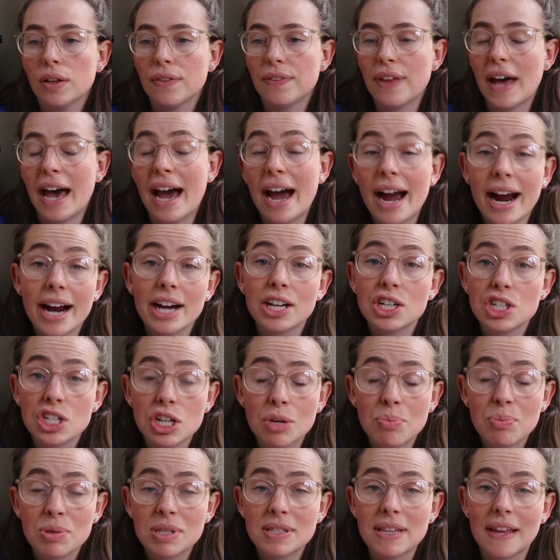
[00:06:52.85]
the
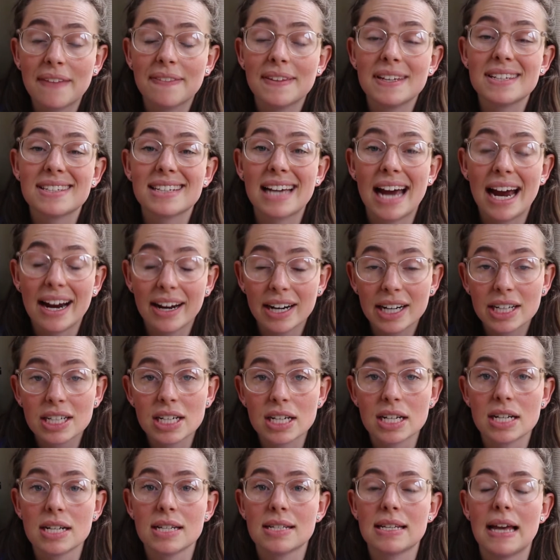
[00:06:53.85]
hardships that these
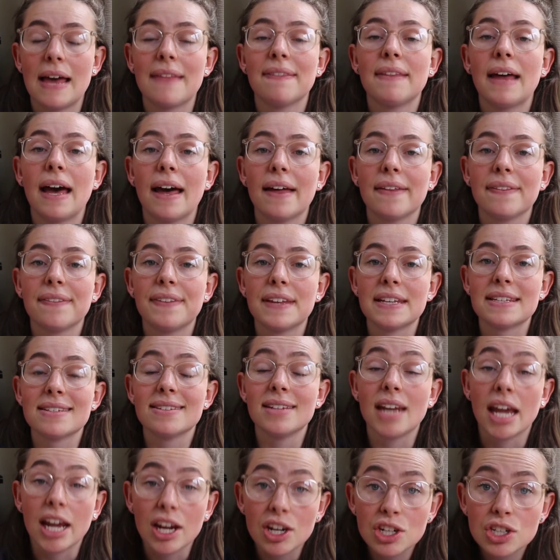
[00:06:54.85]
characters and that this
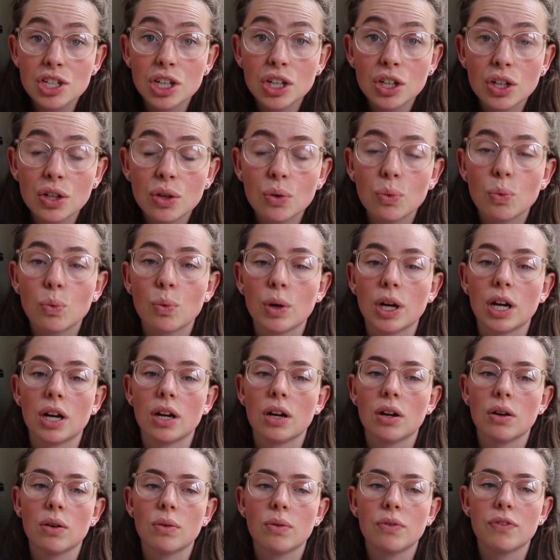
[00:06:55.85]
nation
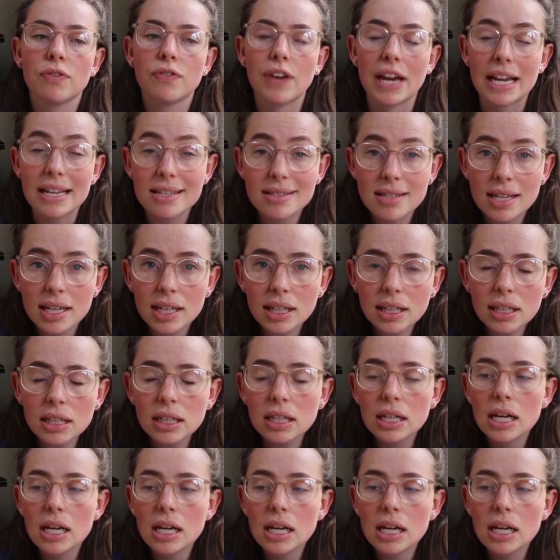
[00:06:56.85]
were facing.